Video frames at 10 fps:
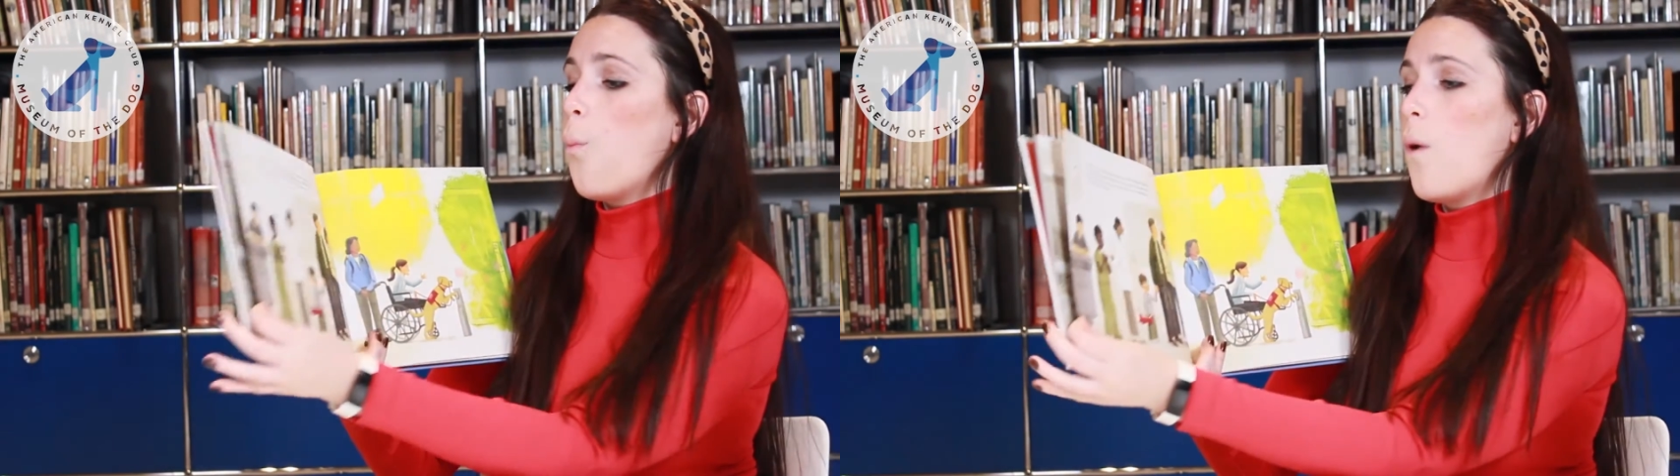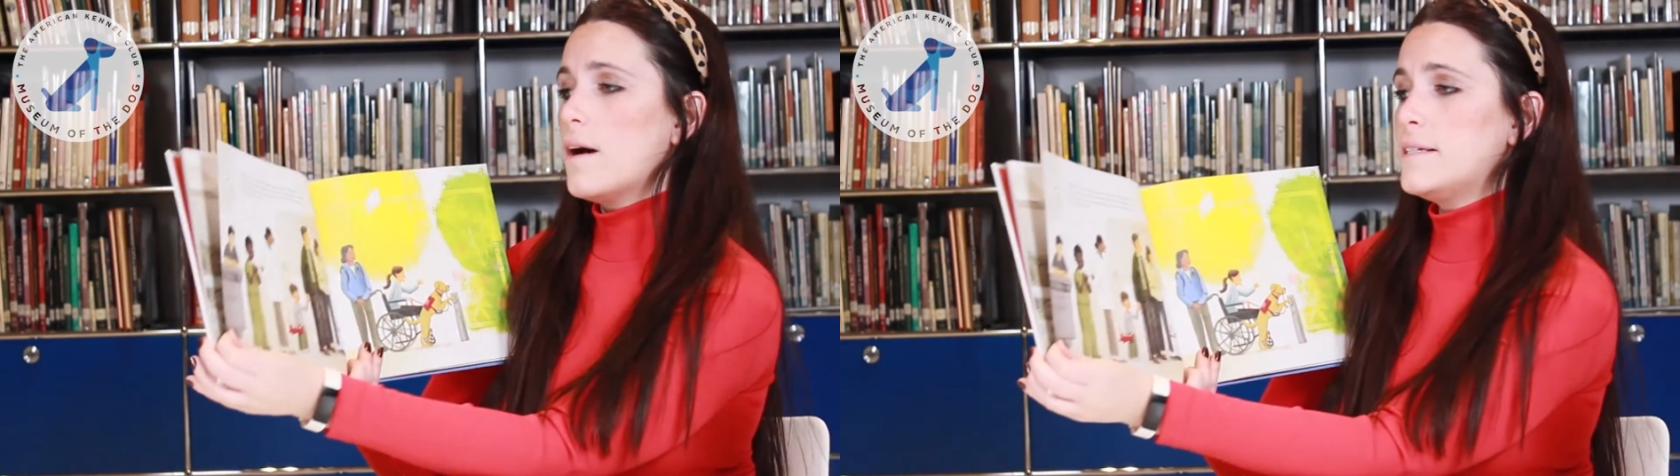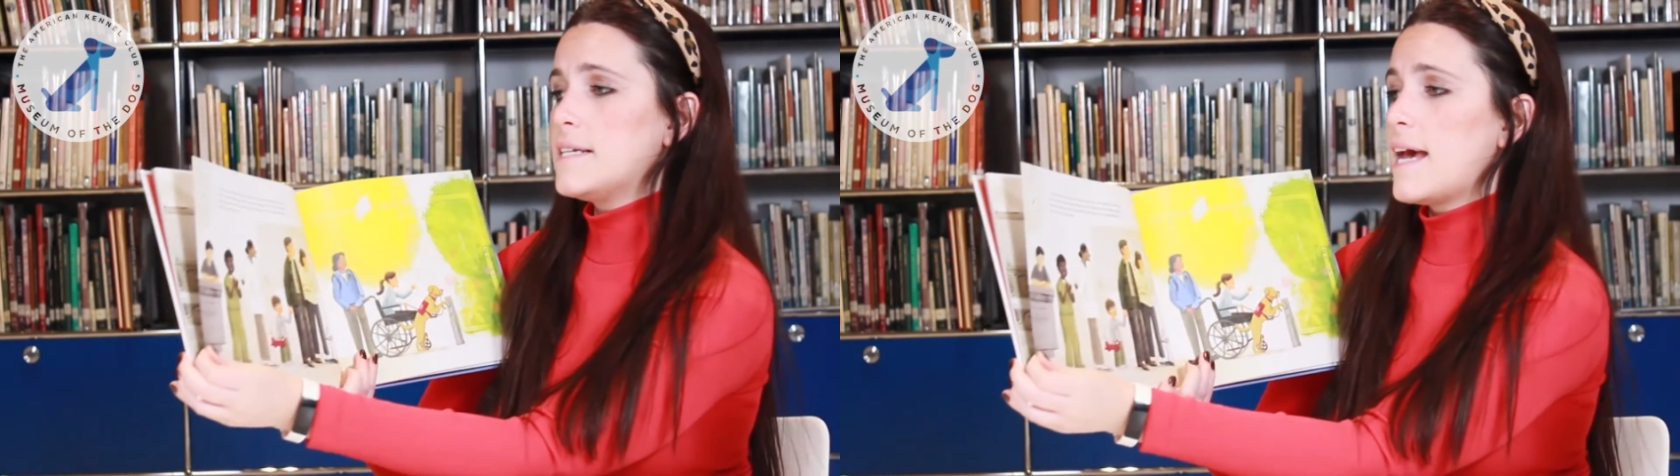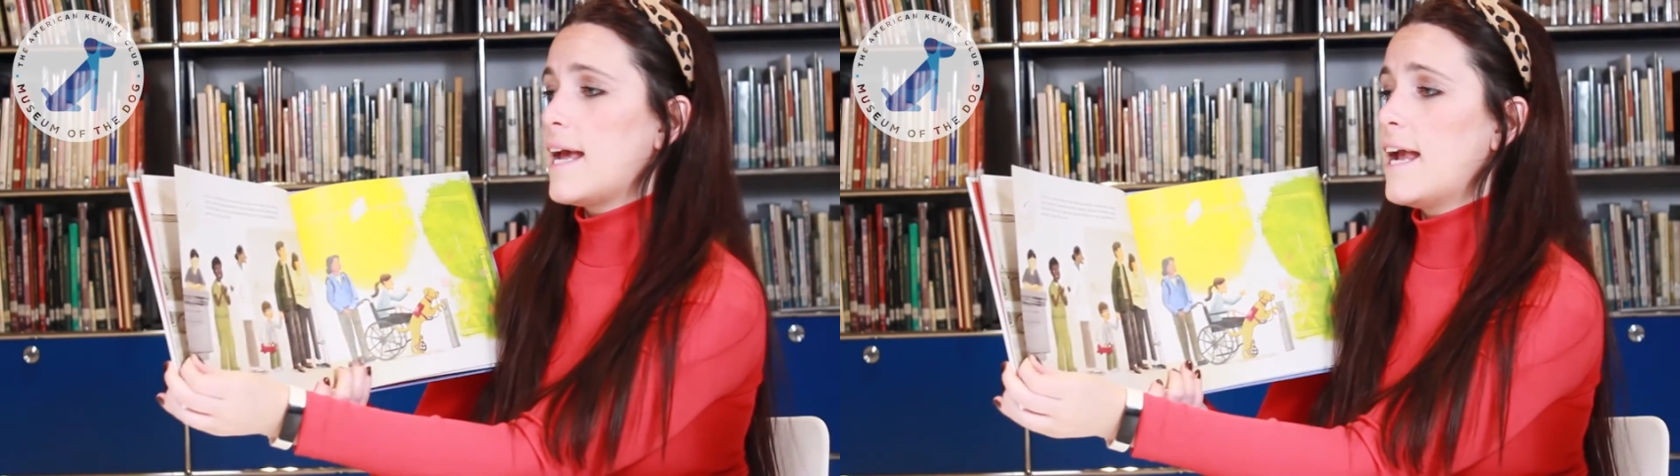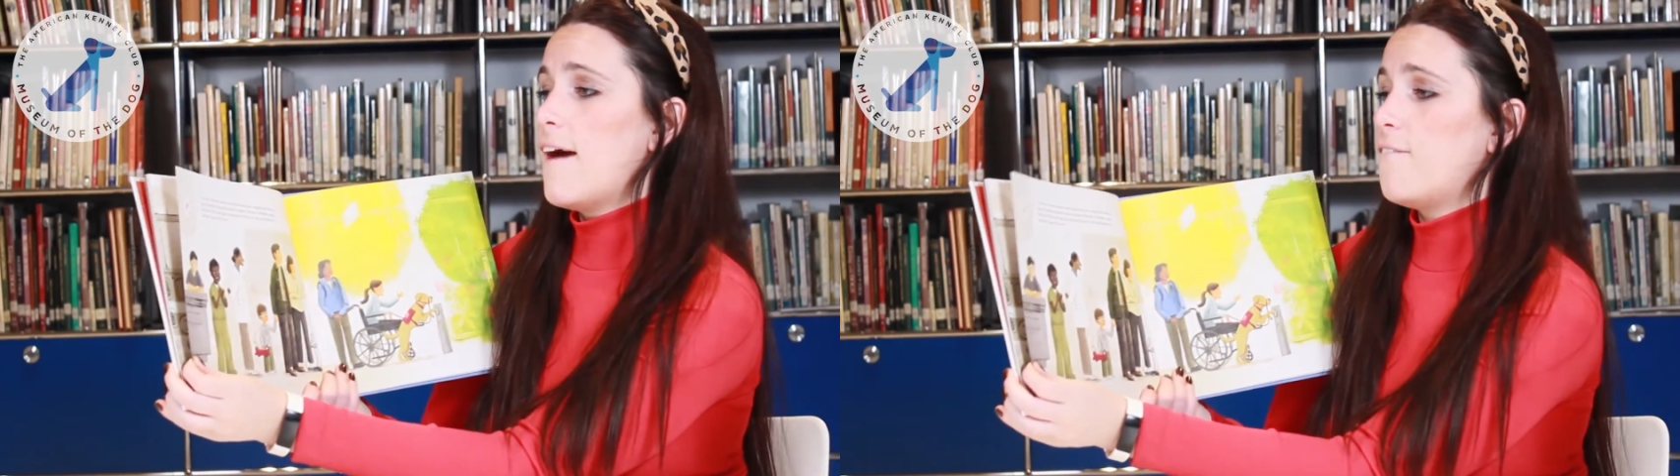One
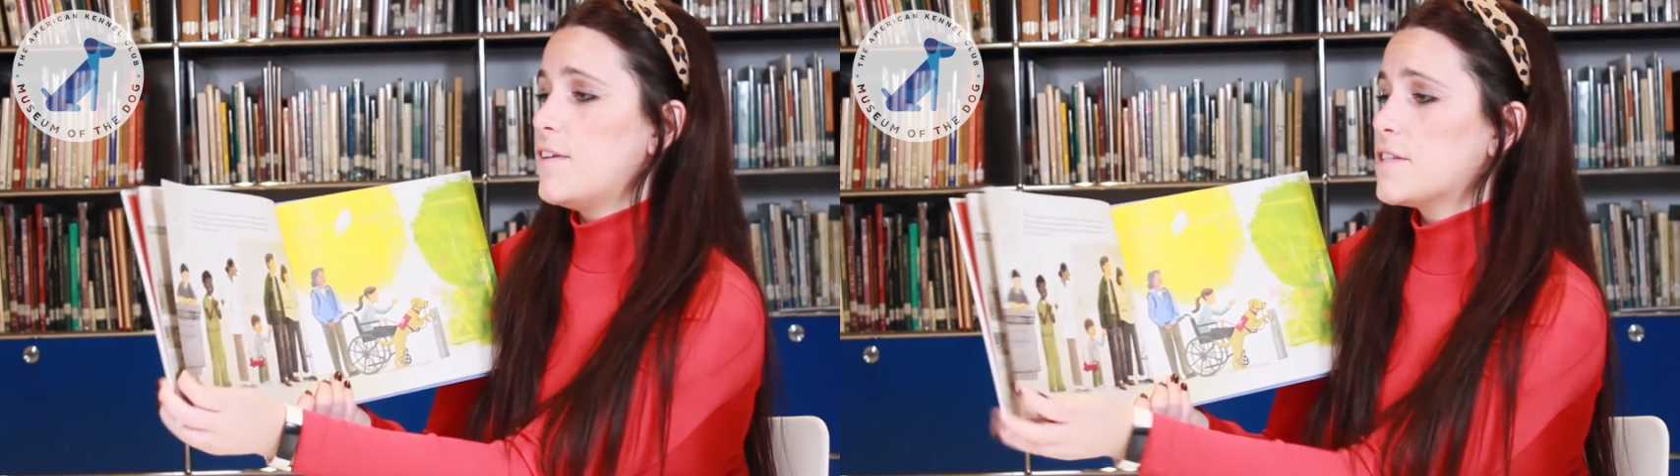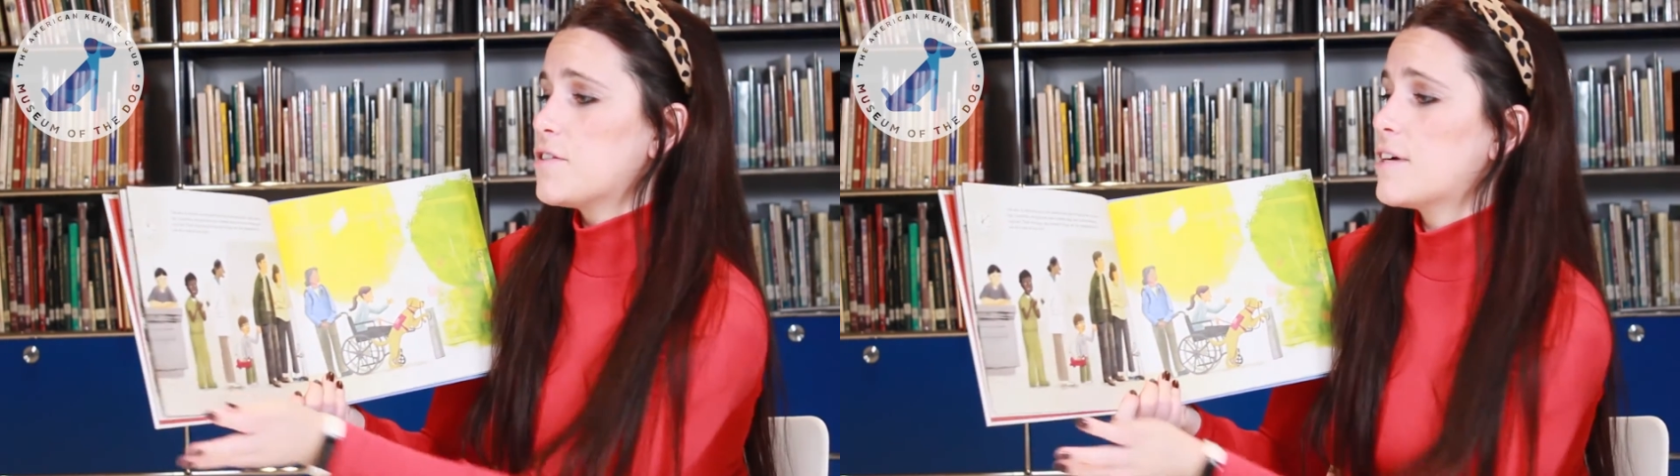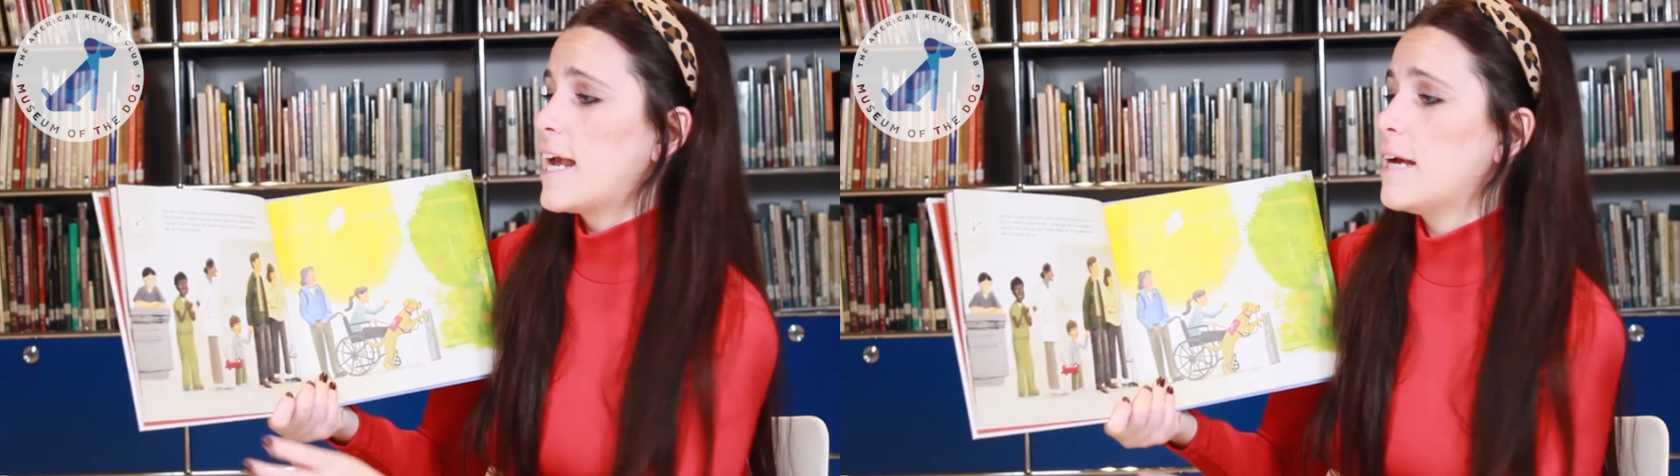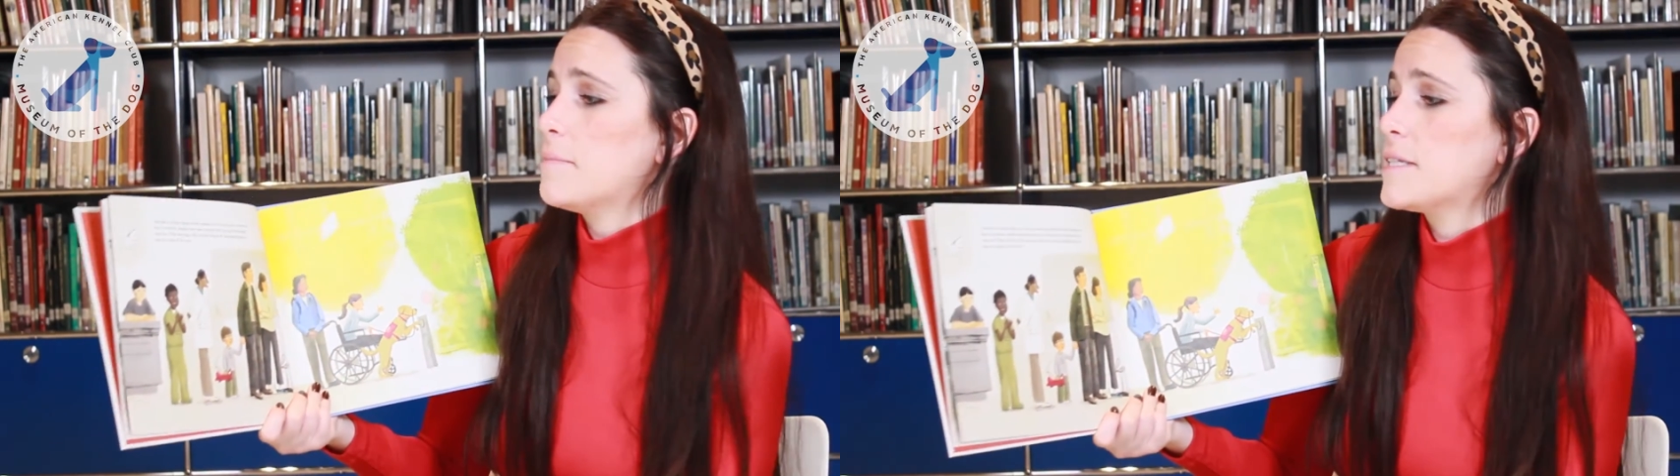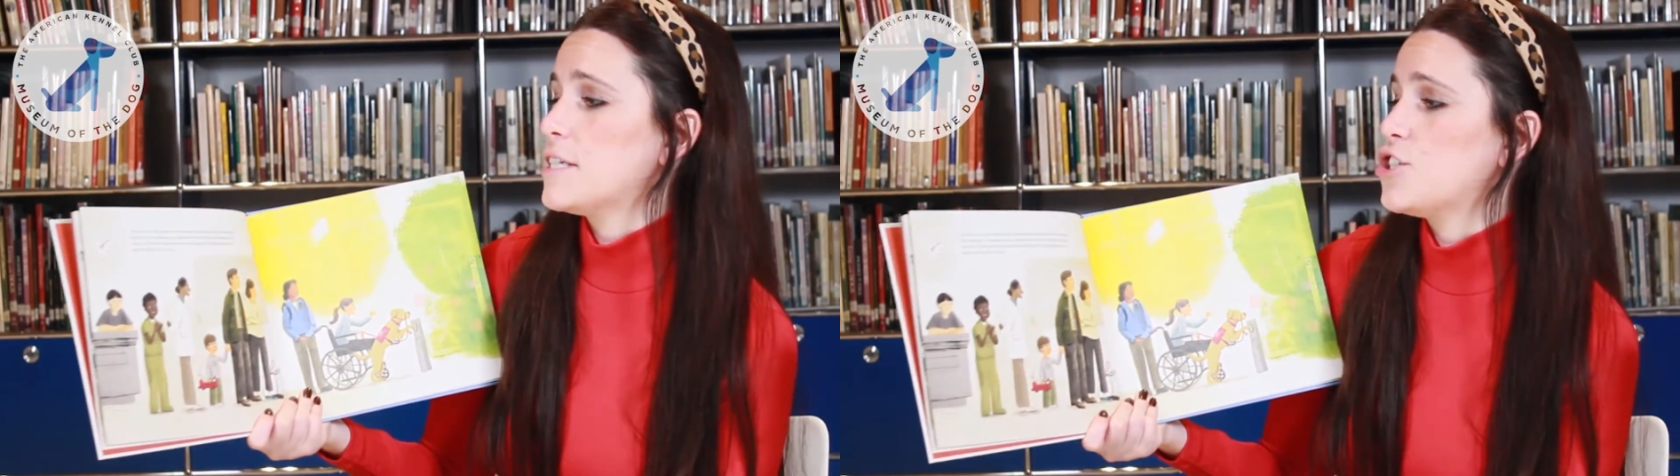day, a visitor came
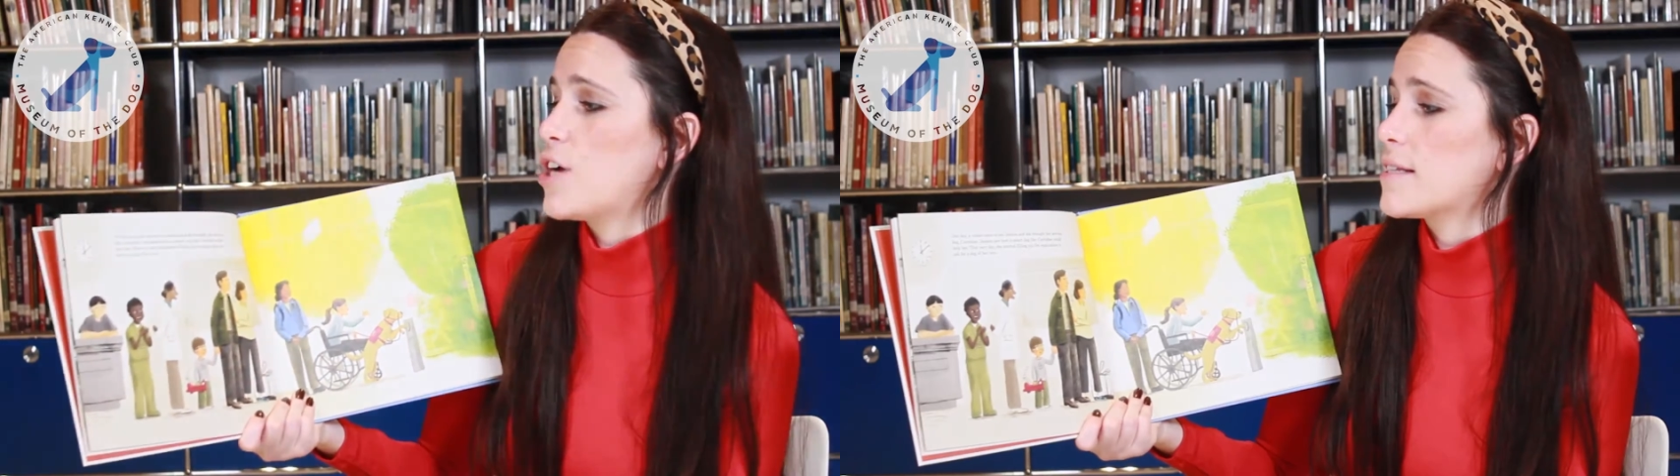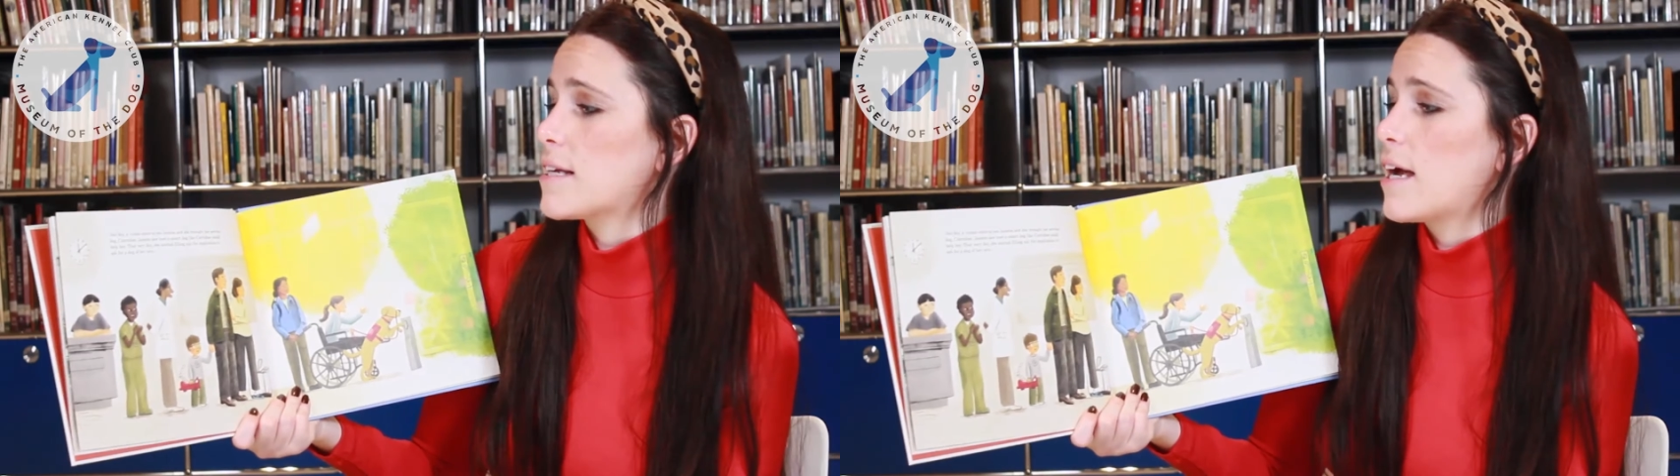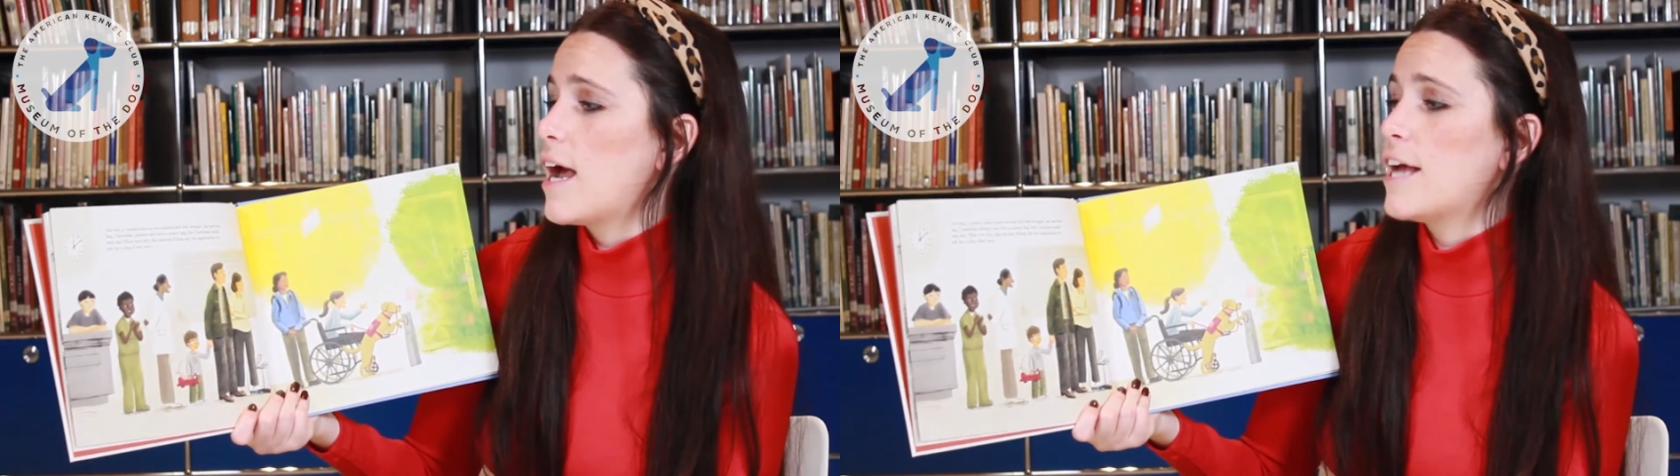to see Jessica,